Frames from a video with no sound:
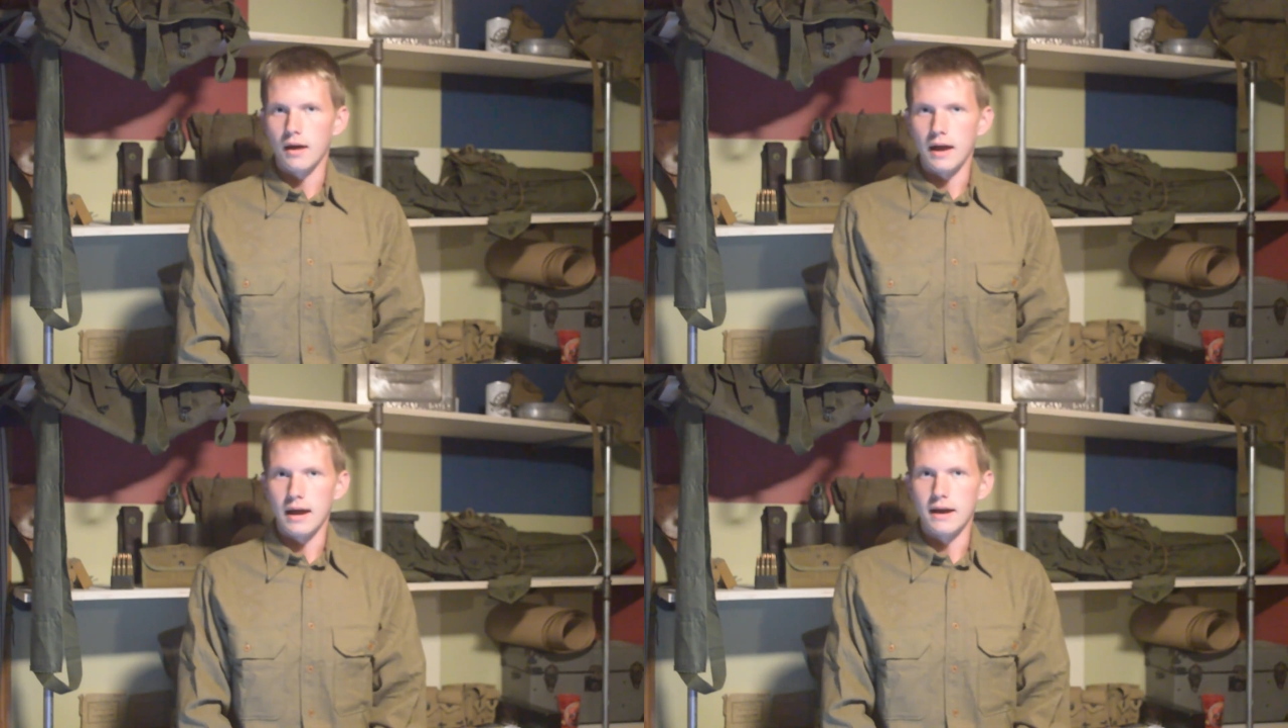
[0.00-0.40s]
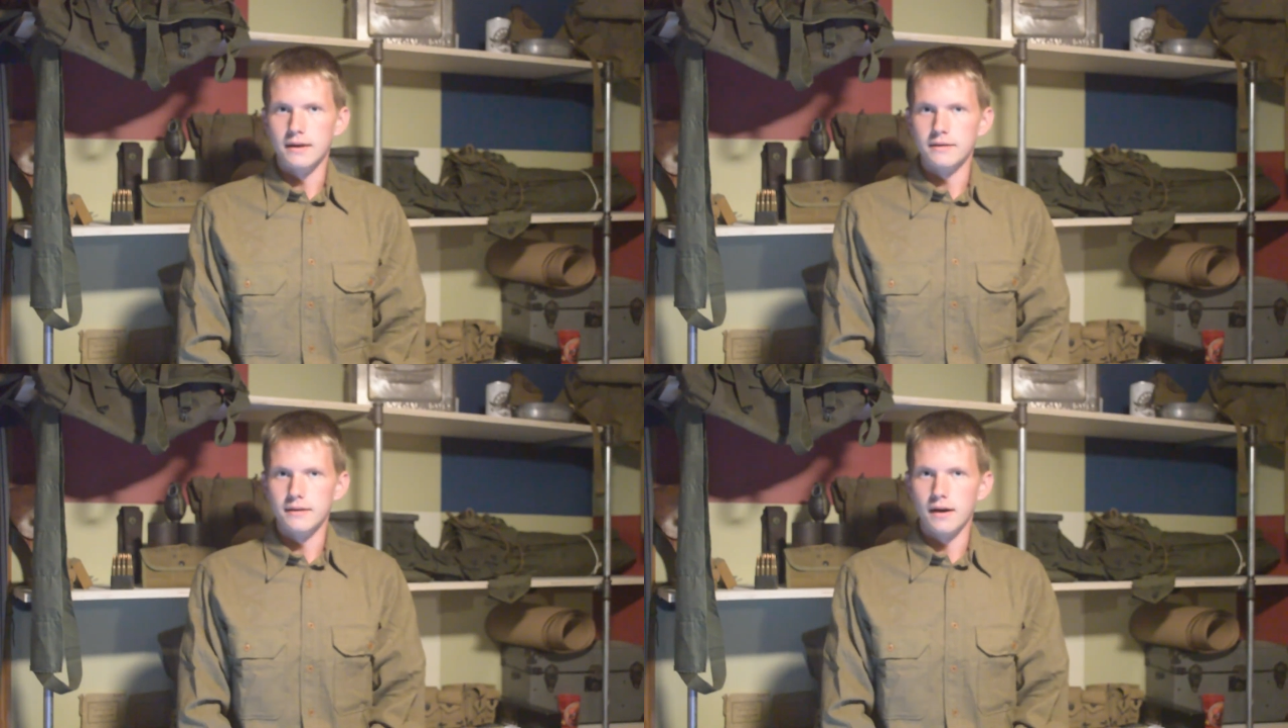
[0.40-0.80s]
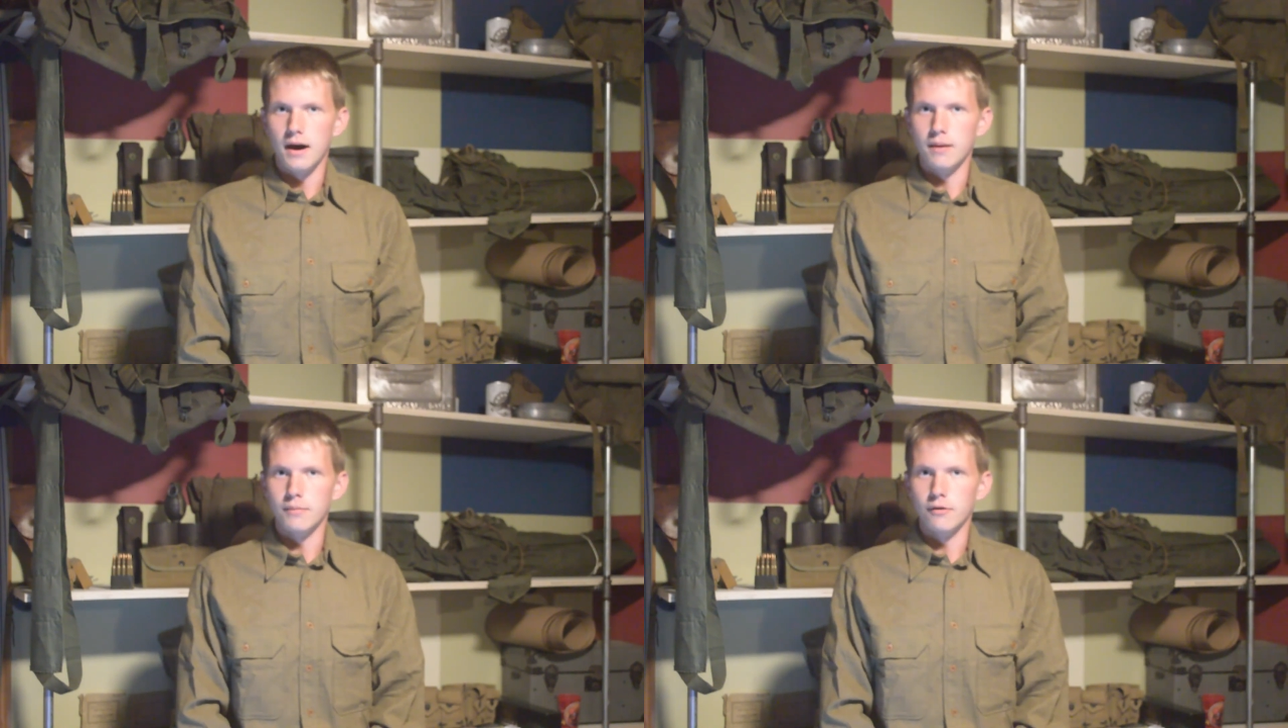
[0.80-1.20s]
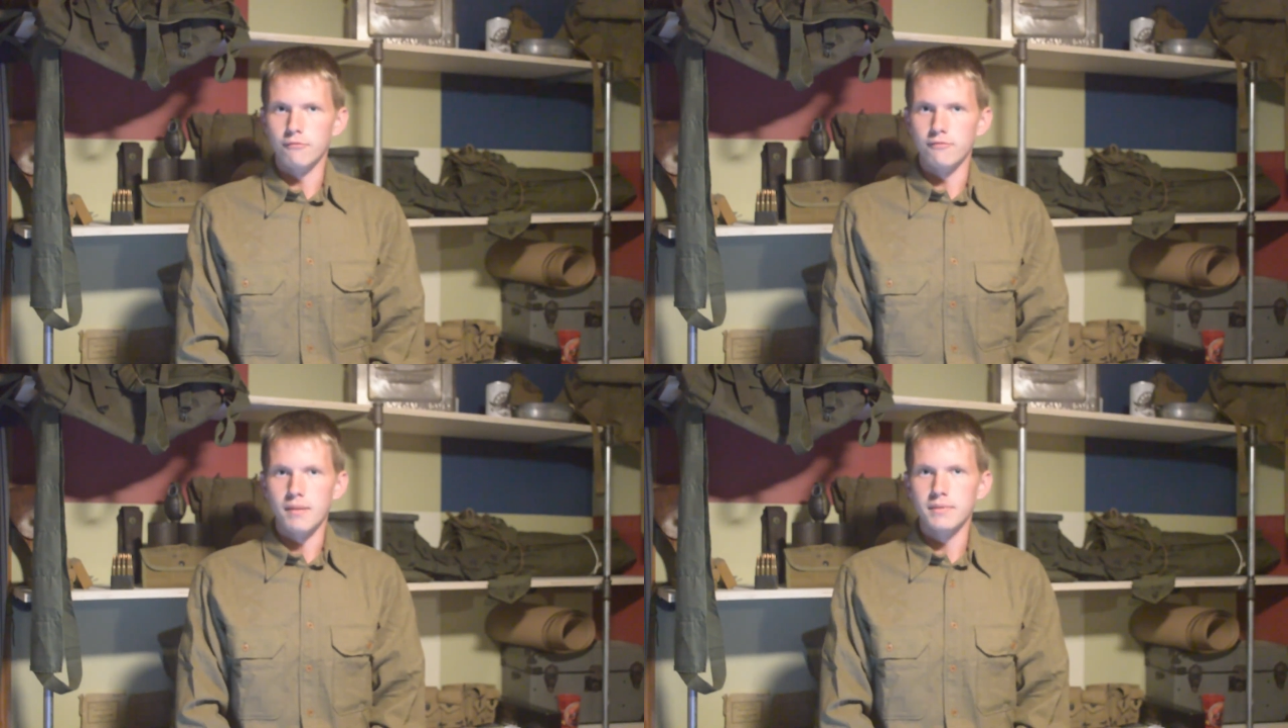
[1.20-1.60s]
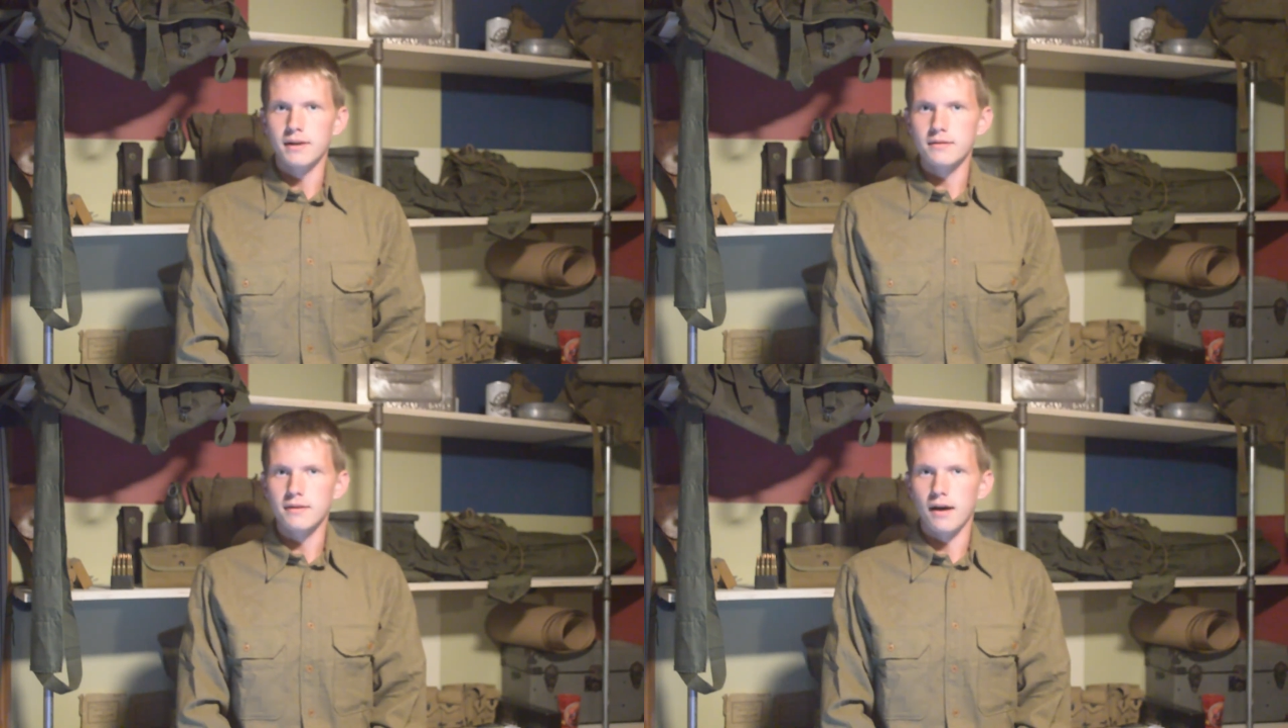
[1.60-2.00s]
and
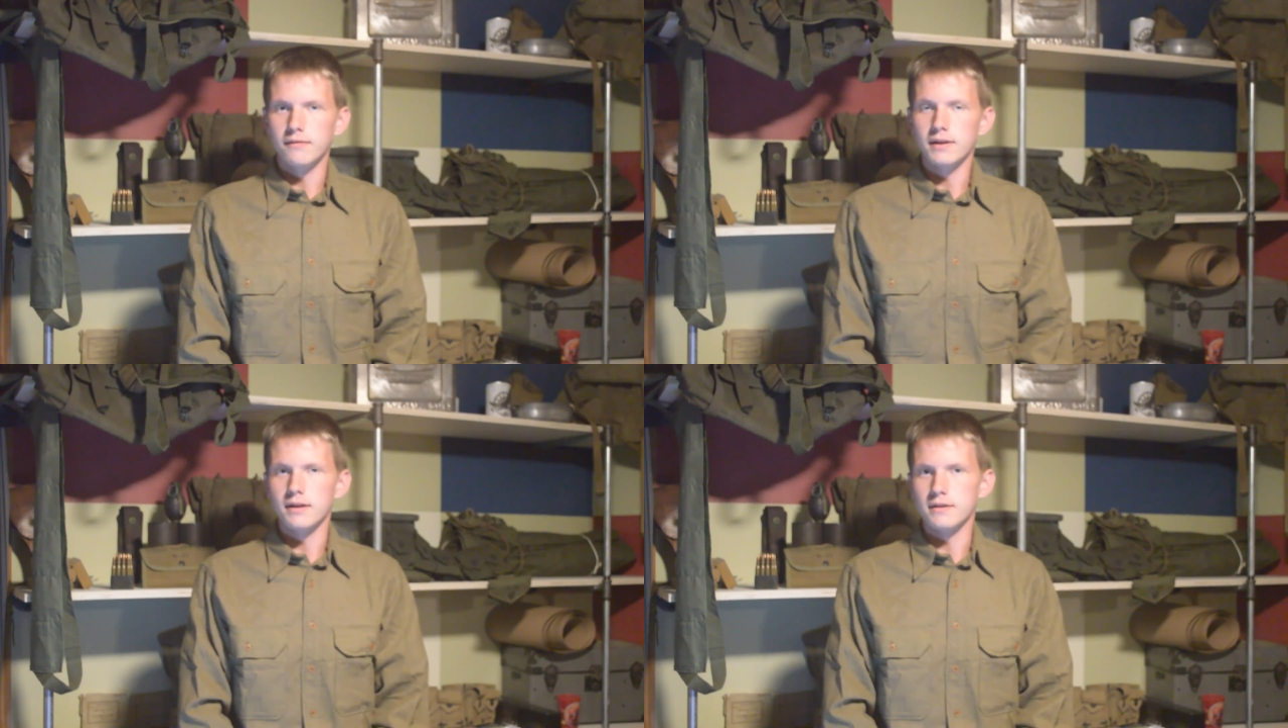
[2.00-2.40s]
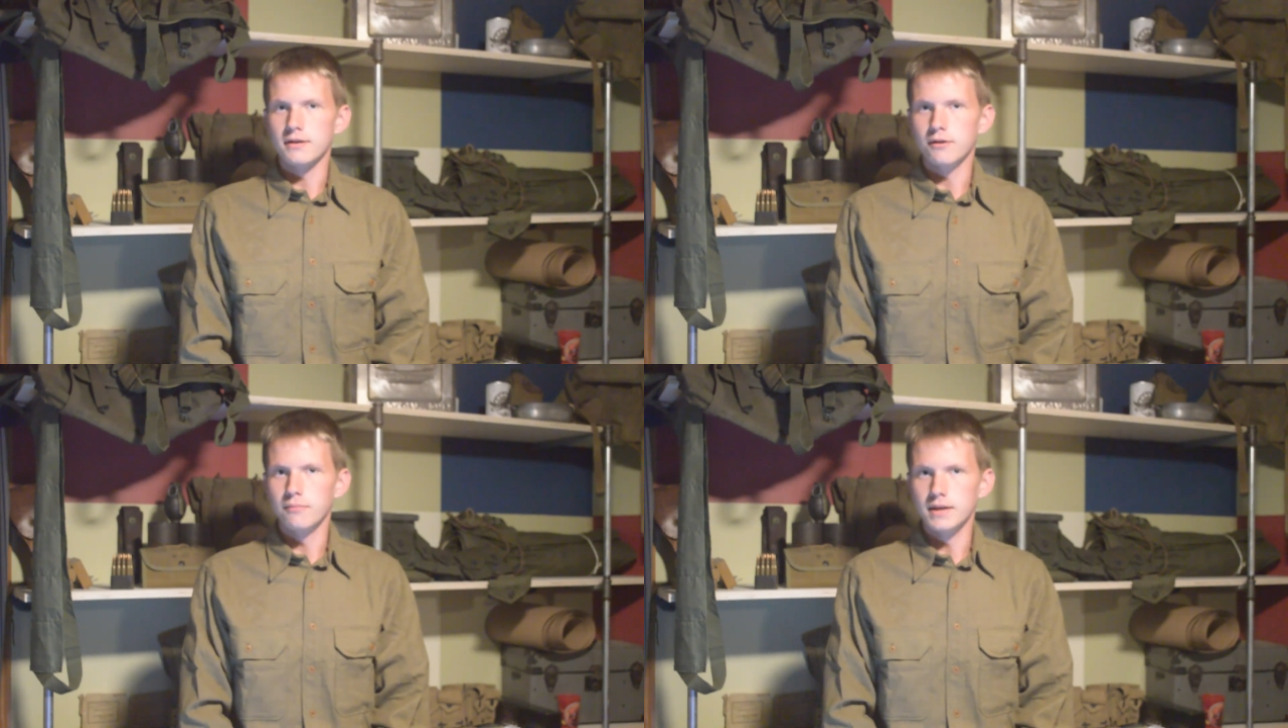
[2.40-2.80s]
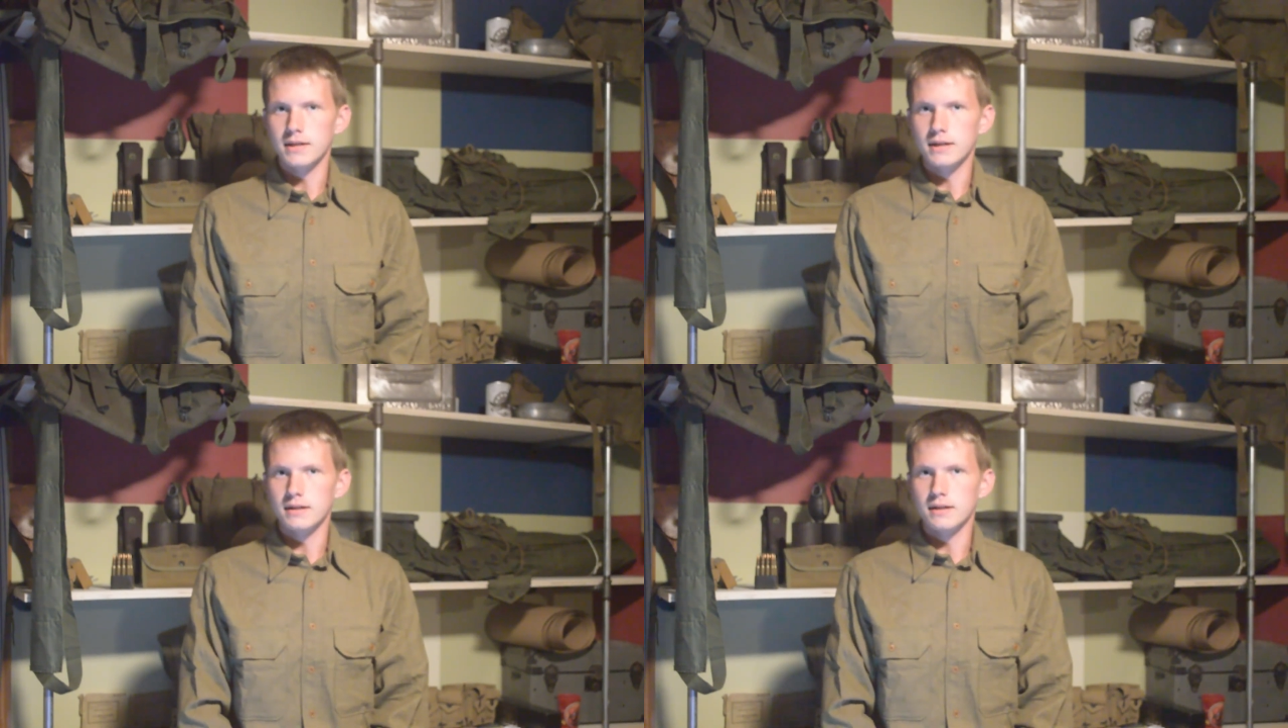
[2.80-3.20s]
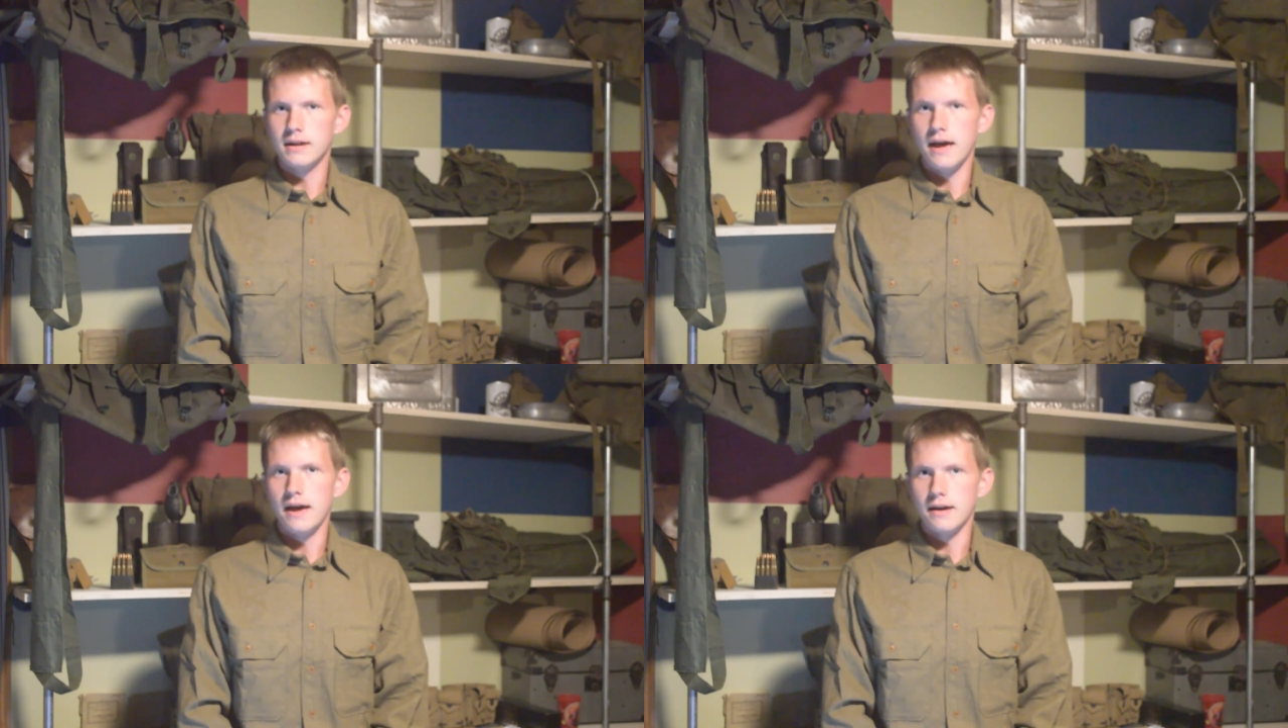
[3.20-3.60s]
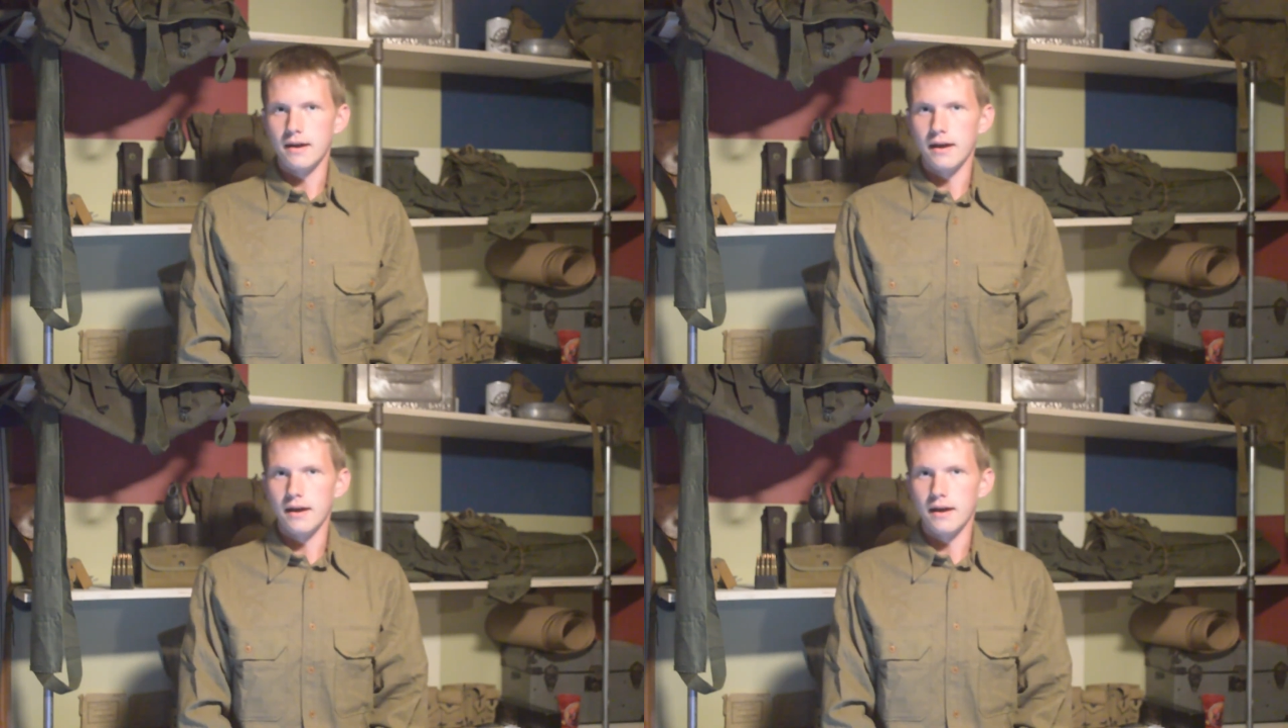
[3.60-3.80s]
remnants of it can still be seen today